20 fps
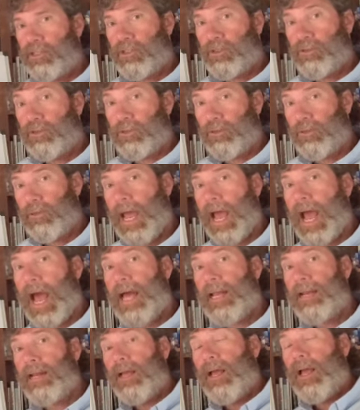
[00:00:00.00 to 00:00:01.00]
you do
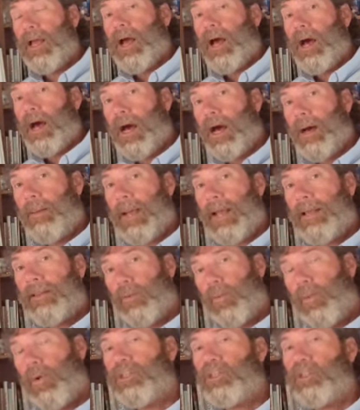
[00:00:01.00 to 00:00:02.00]
that, and
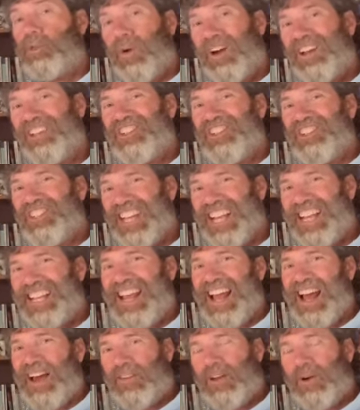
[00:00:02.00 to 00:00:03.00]
then once you understand
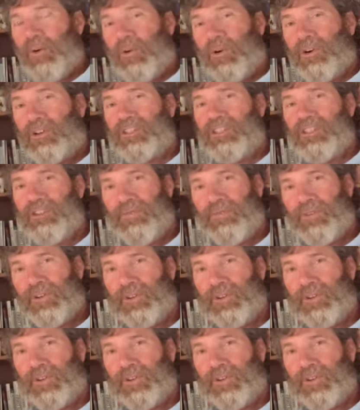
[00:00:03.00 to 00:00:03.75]
how that works and you feel